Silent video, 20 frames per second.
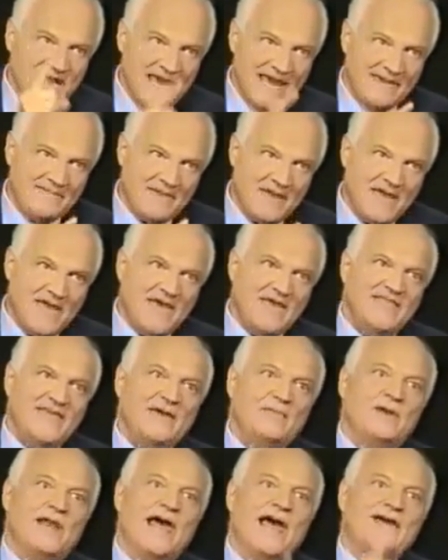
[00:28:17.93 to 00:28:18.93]
name,
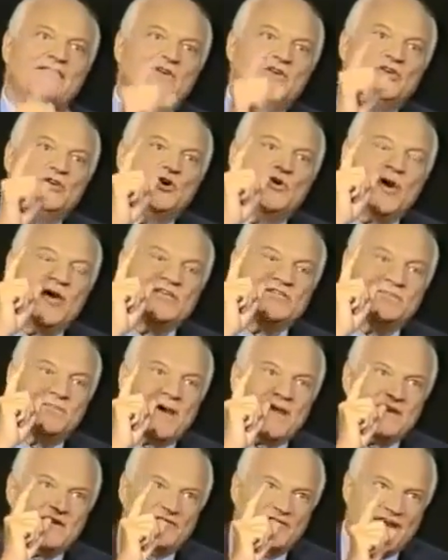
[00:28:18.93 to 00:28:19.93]
they will have a
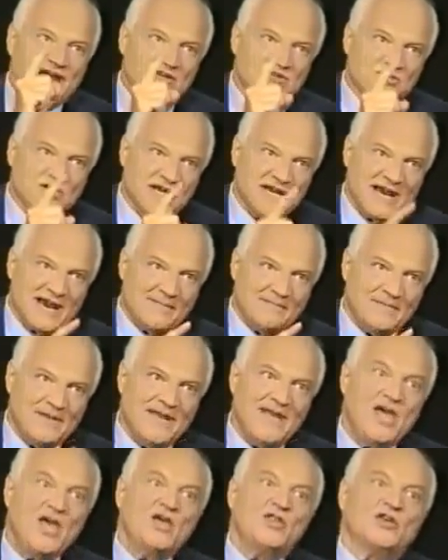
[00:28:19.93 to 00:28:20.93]
U.S. manufacturing
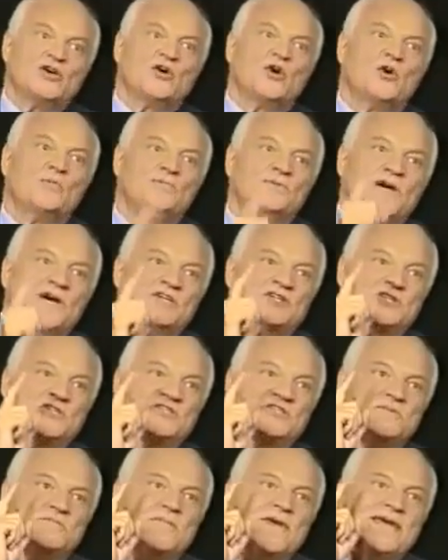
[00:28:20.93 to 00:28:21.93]
company, the
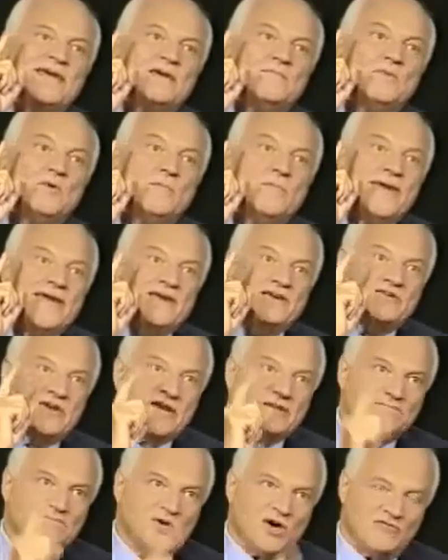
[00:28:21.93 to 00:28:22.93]
corporations that make them will make
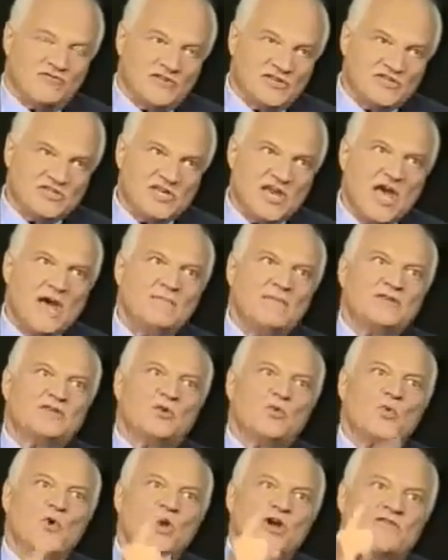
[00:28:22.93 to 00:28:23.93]
great profits,
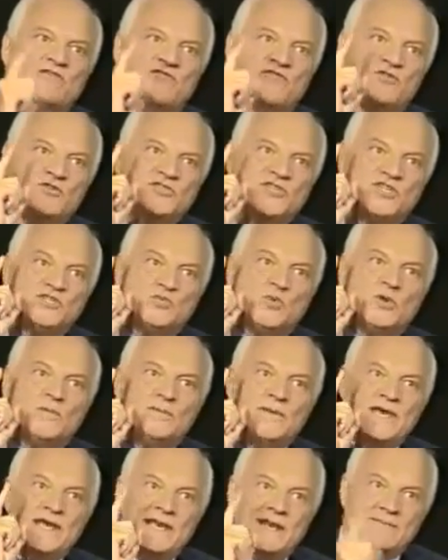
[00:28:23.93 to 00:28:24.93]
but the workforces
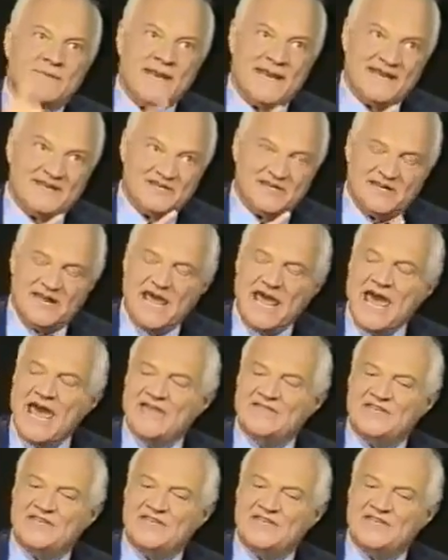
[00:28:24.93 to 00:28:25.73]
will be eliminated.